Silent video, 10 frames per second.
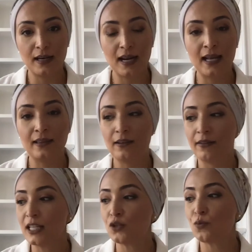and the
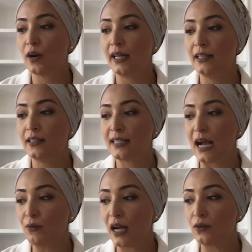rest were either
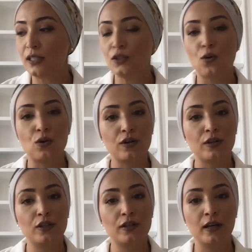townhouses
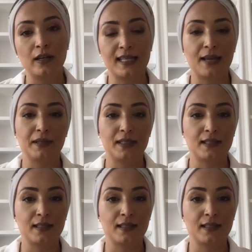or semis.